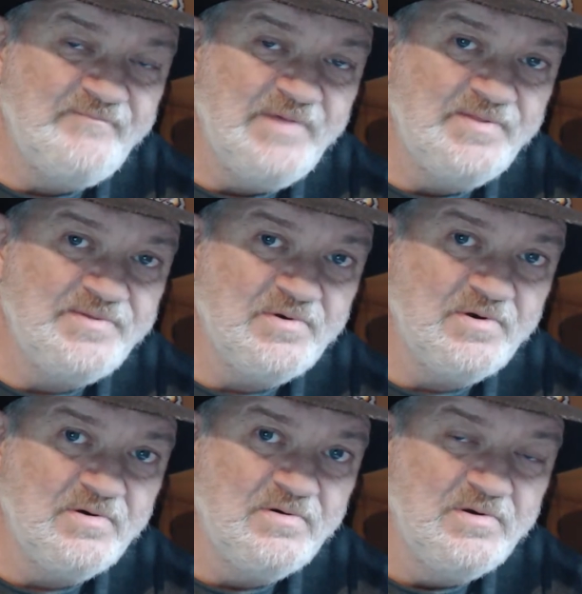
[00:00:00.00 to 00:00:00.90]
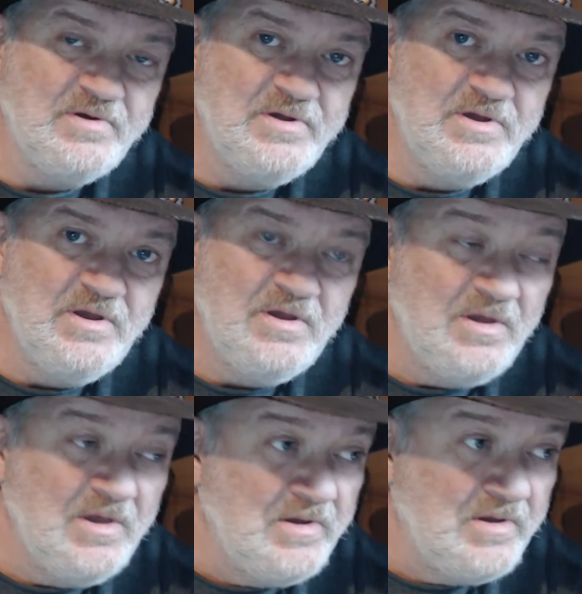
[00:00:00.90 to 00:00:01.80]
been through,
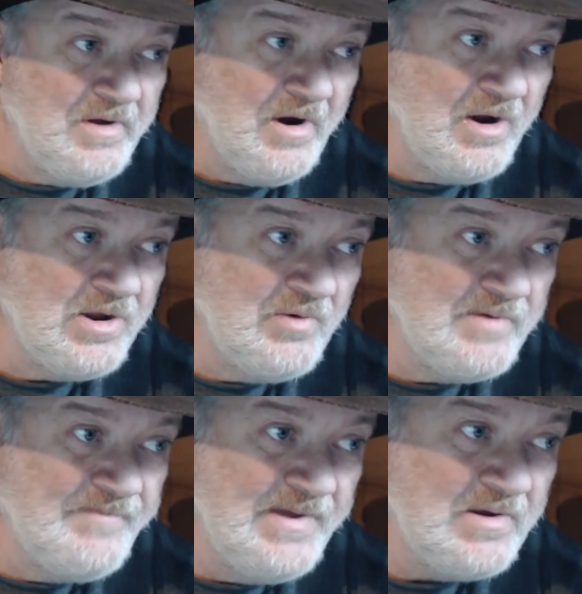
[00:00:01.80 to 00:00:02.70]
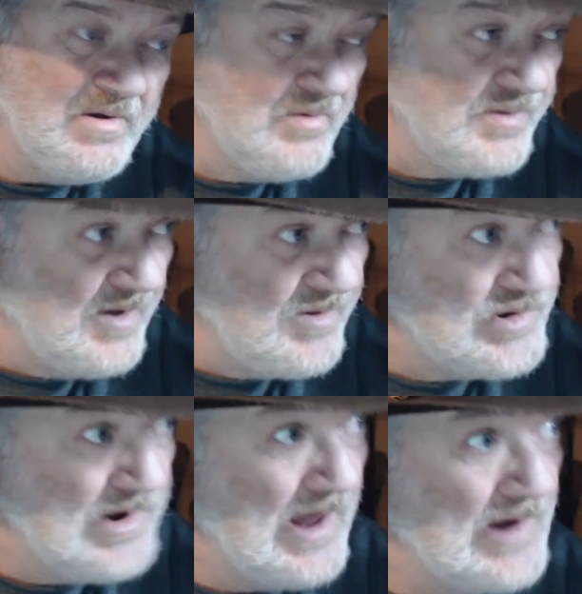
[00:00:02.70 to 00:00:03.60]
arguing, bickering with other
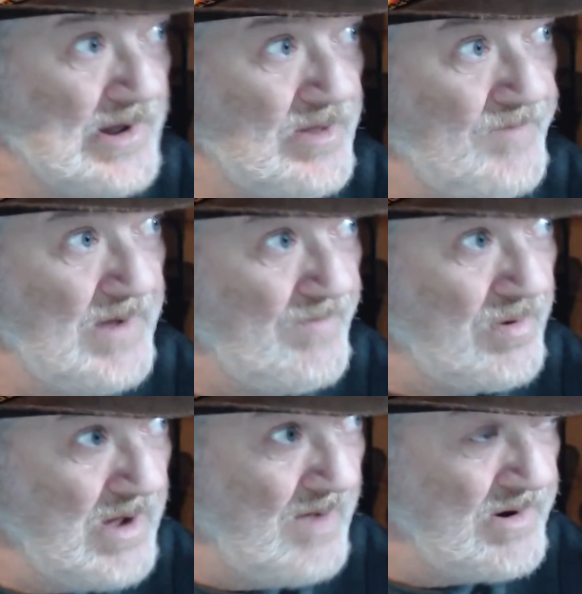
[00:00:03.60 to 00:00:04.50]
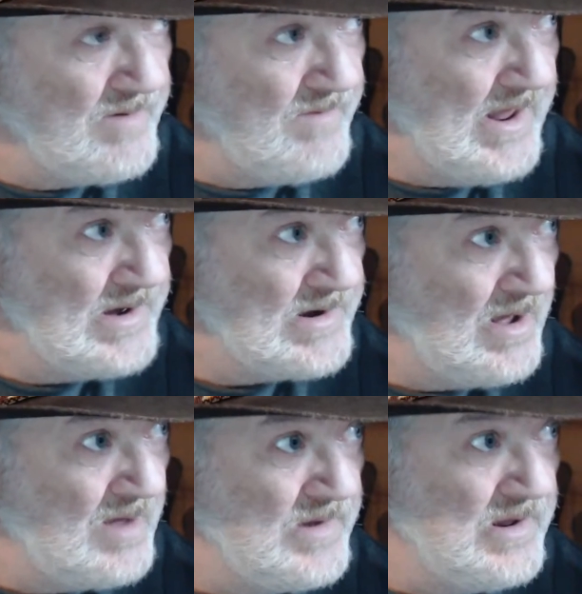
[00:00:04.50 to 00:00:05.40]
channels, other people coming and hating
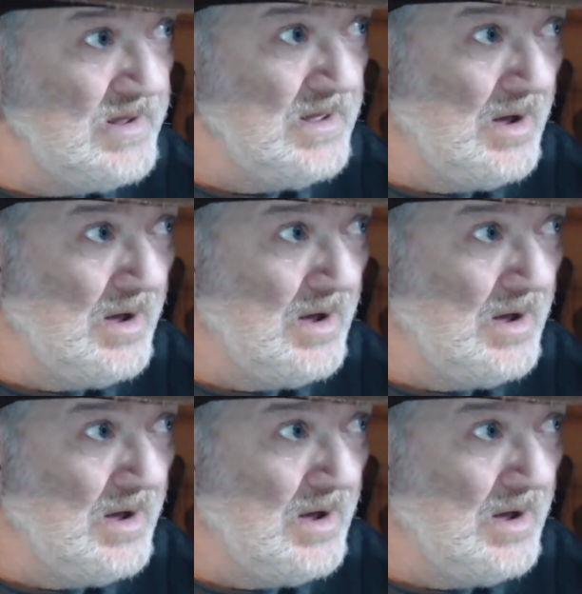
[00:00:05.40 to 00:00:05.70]
on me.